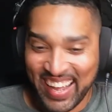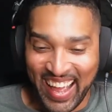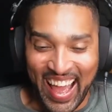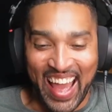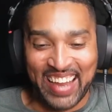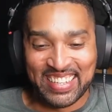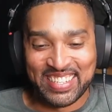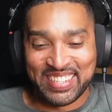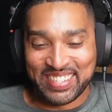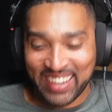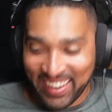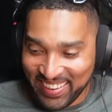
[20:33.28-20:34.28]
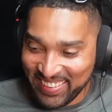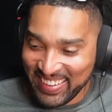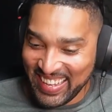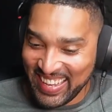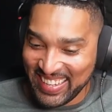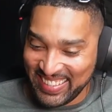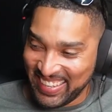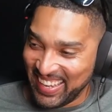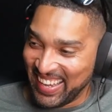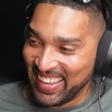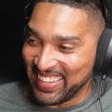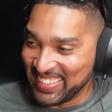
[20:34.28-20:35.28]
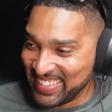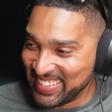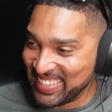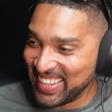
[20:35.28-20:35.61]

And so it turns.